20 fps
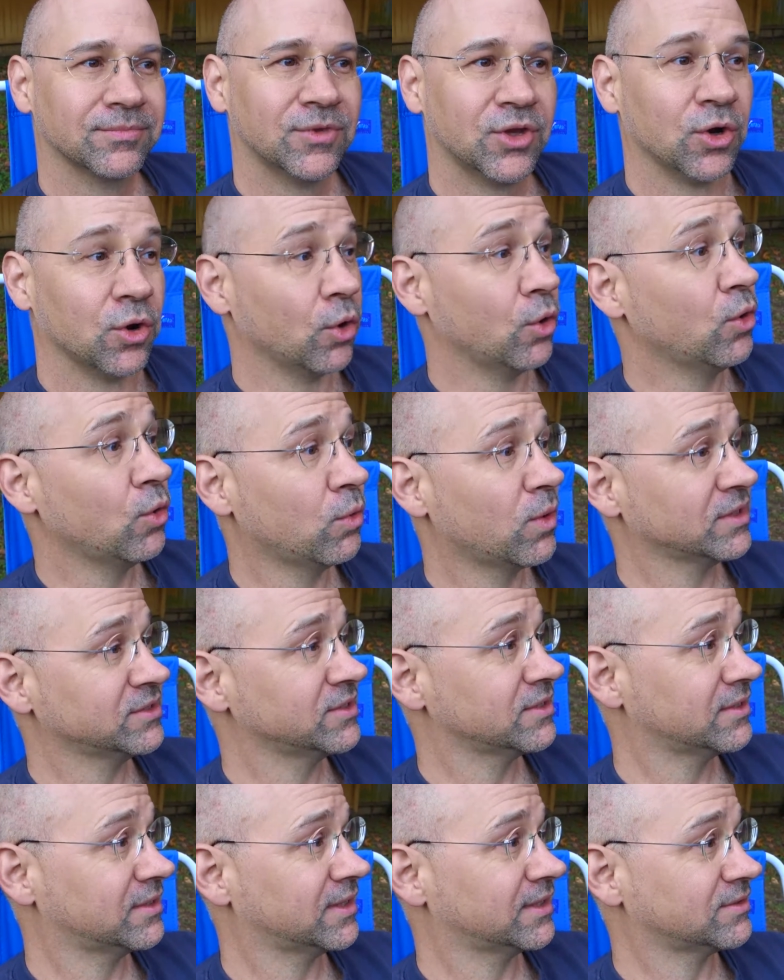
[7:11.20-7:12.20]
You know, who
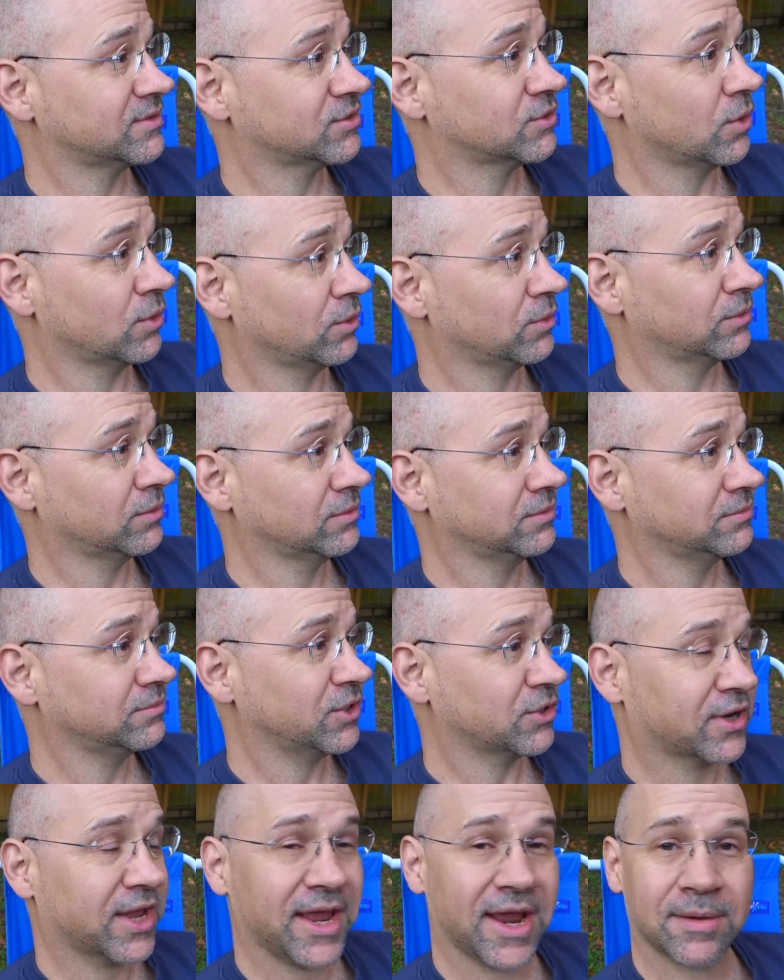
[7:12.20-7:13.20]
was it that stole
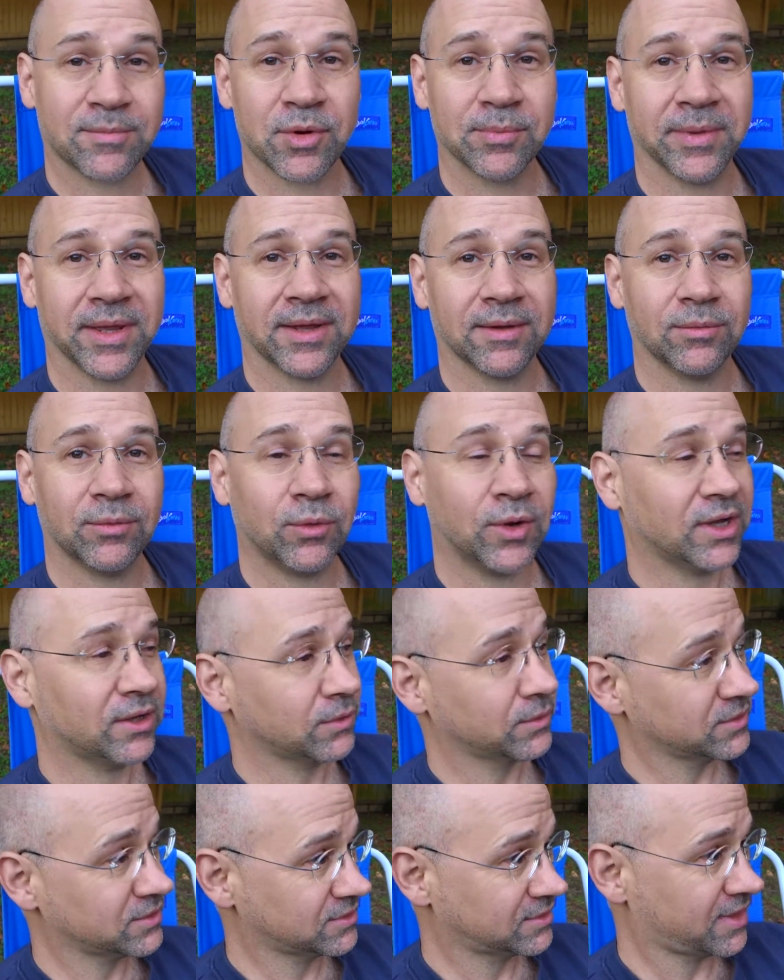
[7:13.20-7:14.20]
your cameraman?
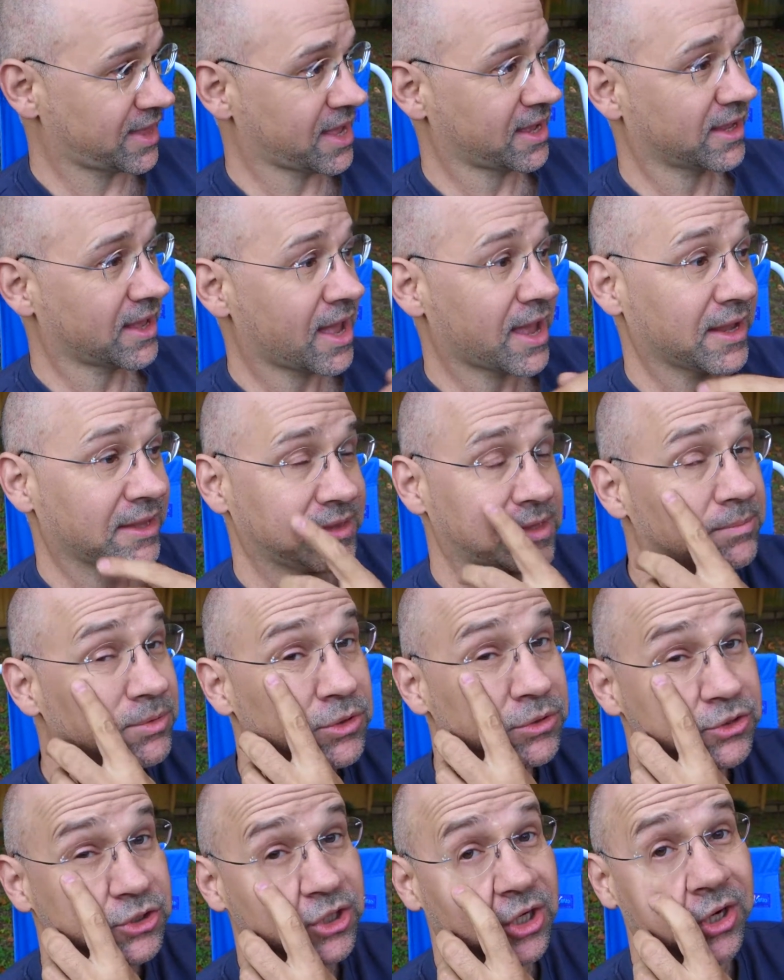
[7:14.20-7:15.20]
Well, it was that guy in the
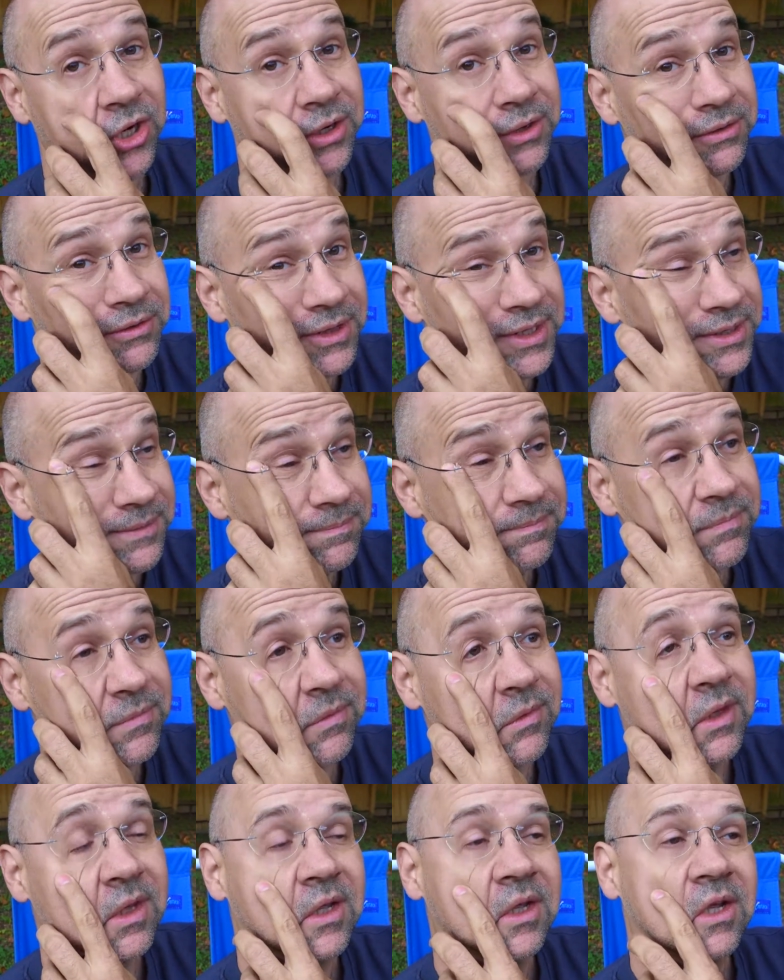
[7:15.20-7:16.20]
blue shirt, right?
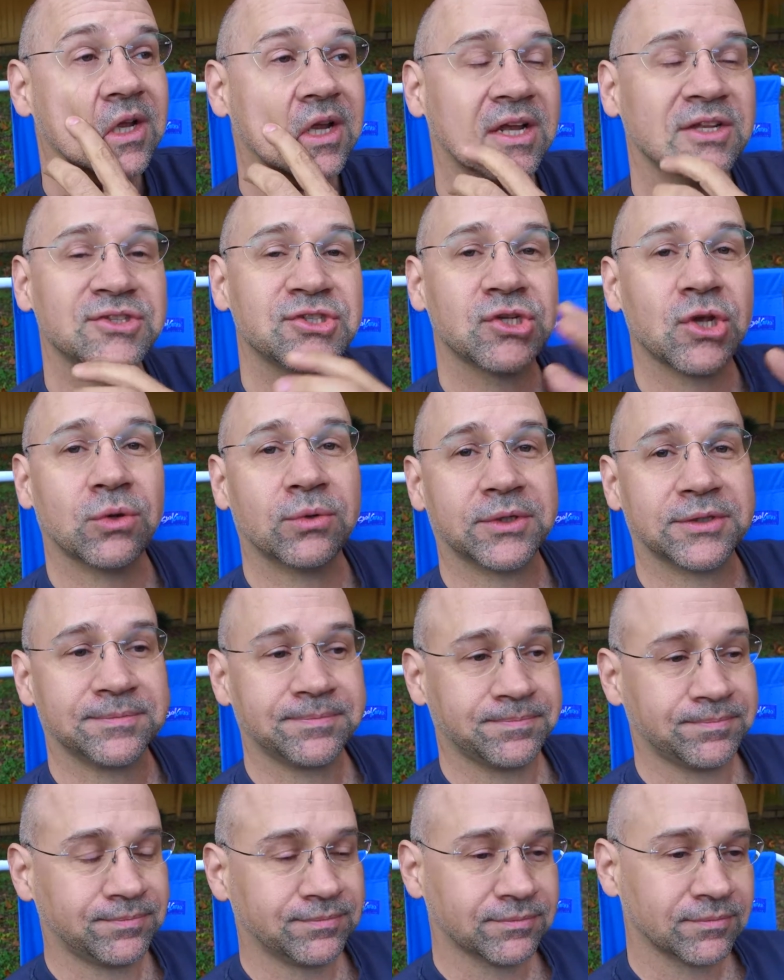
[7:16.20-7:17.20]
And so on.
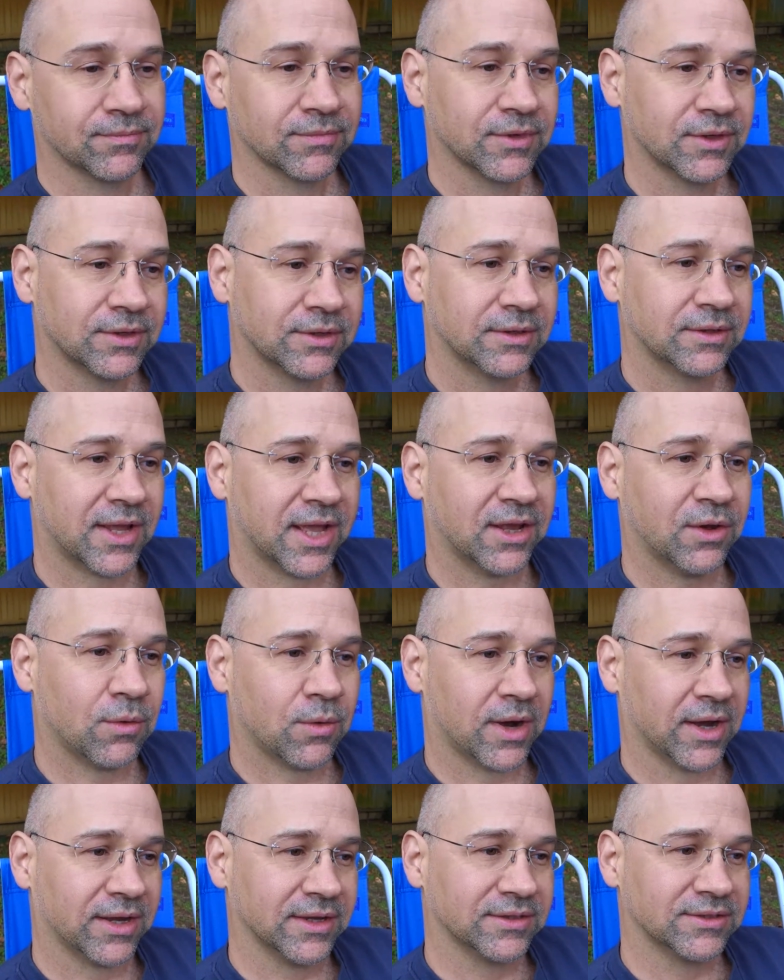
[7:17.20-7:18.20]

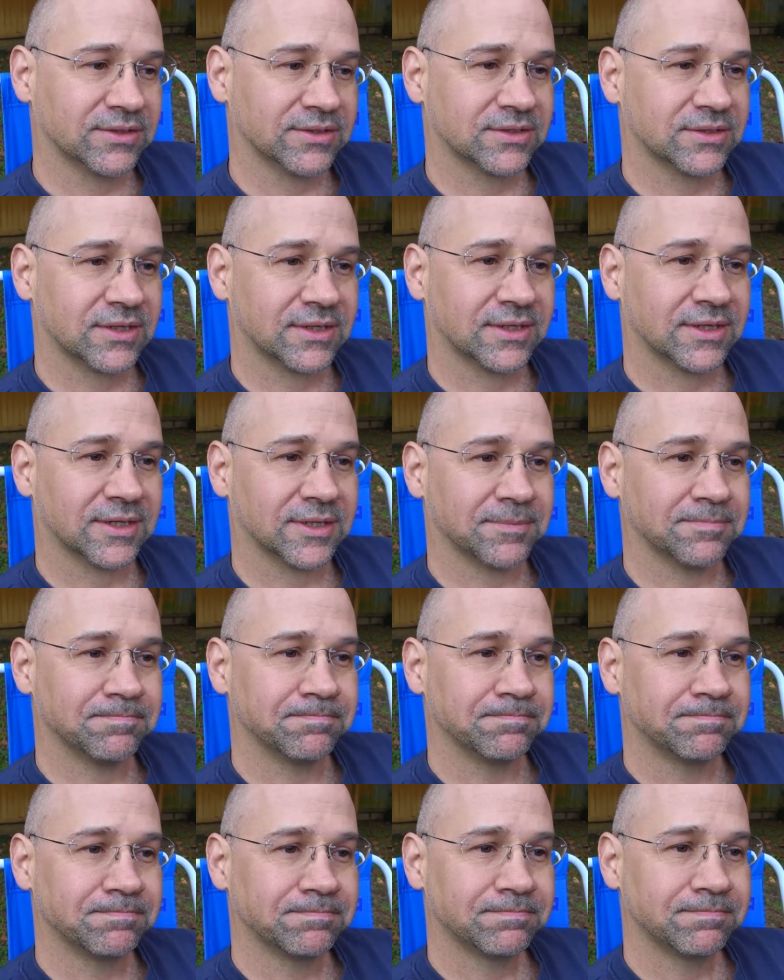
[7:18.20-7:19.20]
Likewise,
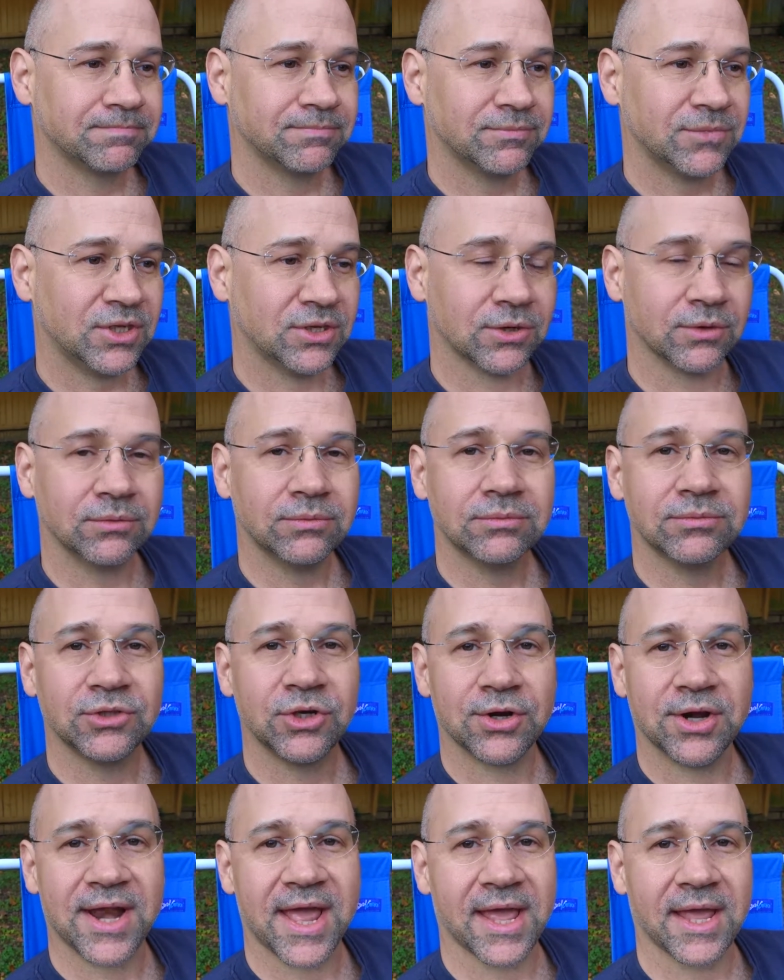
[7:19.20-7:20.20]
you know,
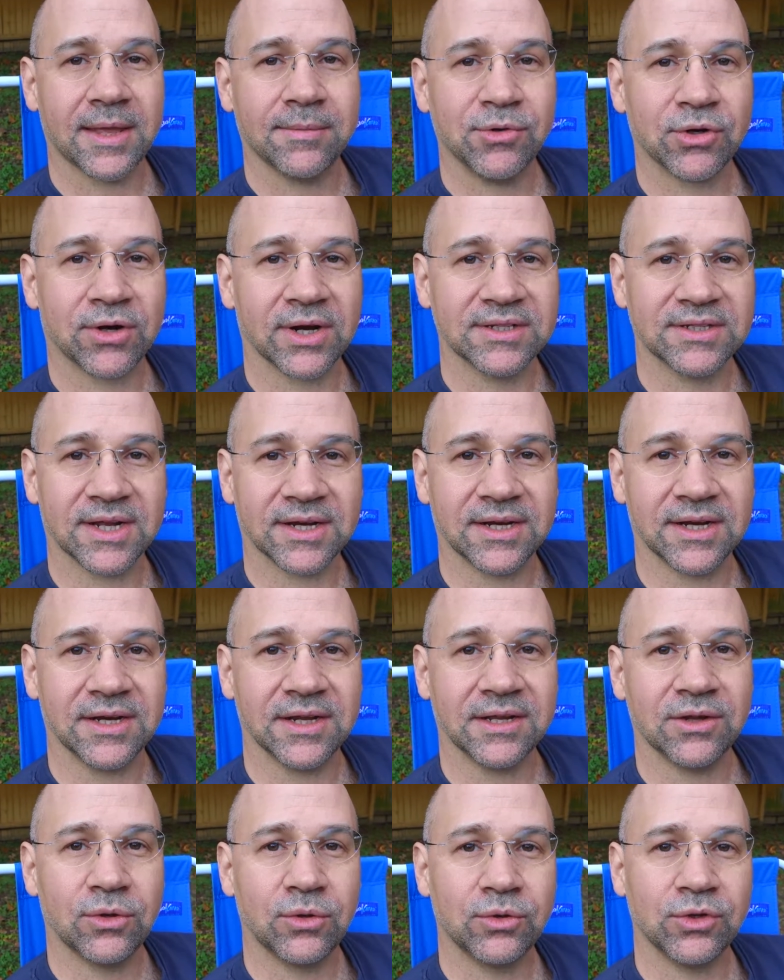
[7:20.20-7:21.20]
your name, your
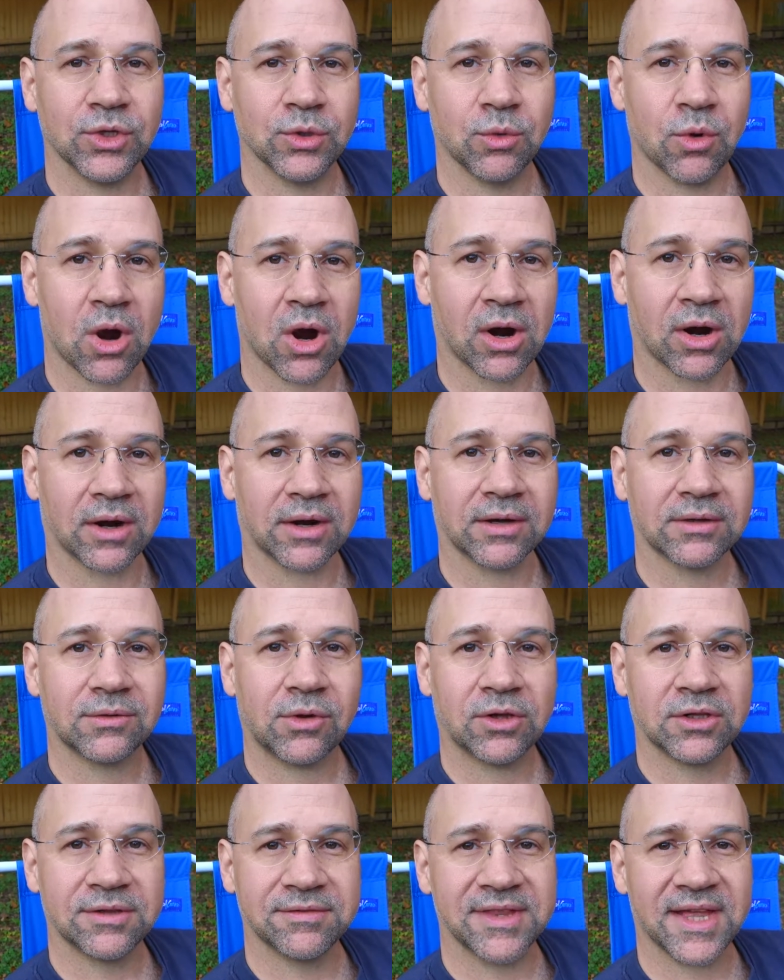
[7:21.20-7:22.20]
identity, who you are,
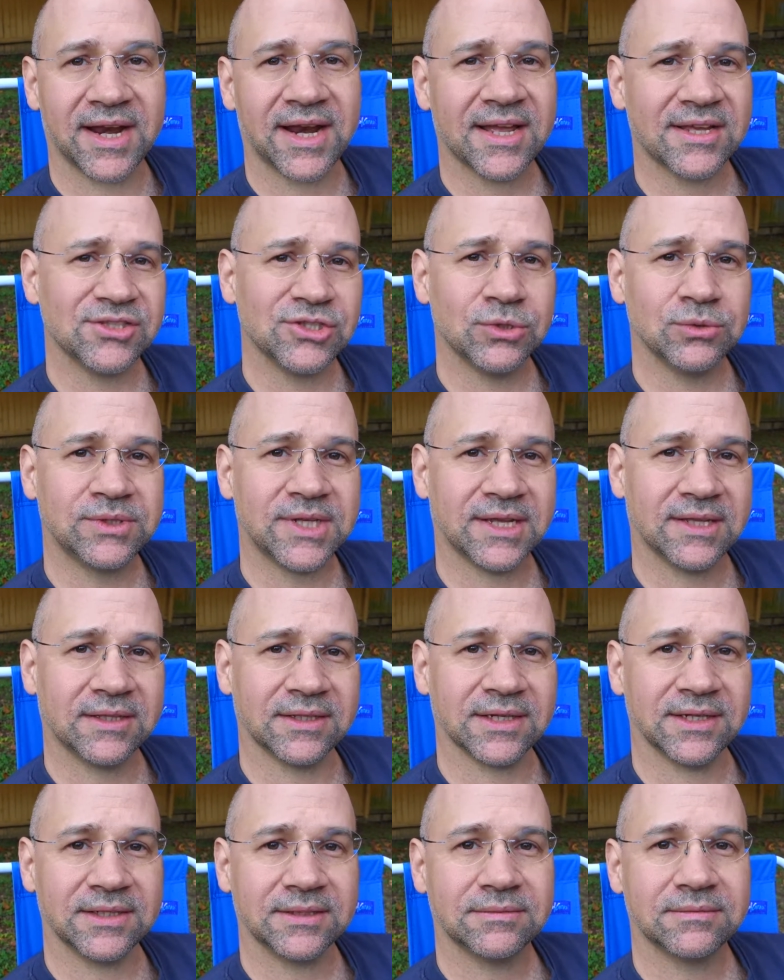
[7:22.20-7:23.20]
all of that has
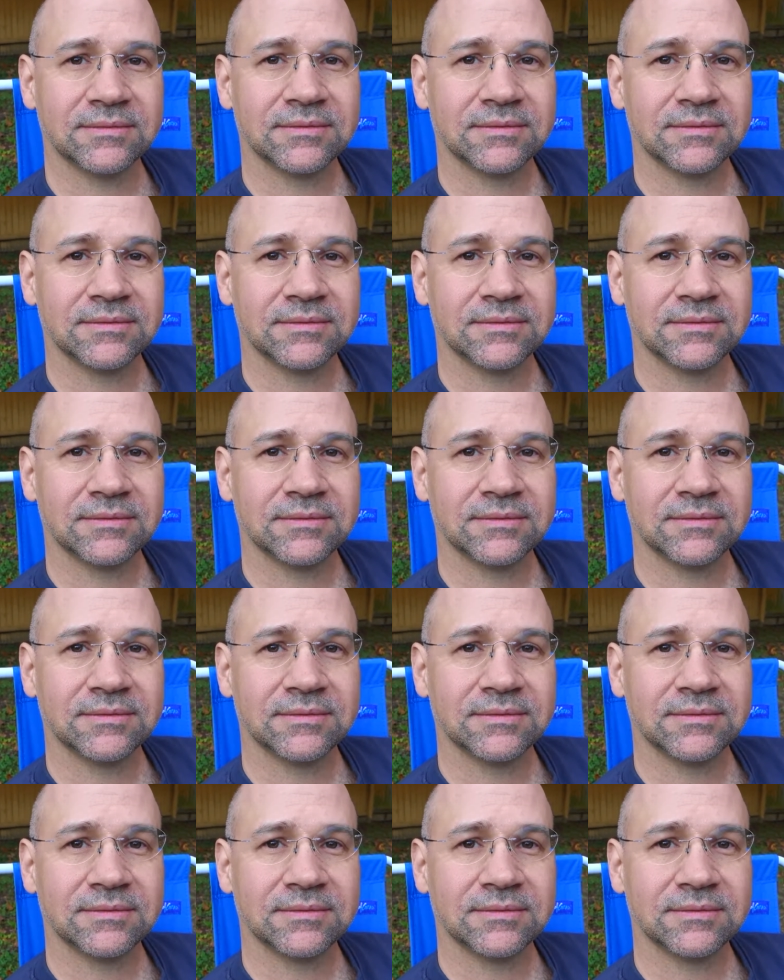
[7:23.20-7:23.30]
utility.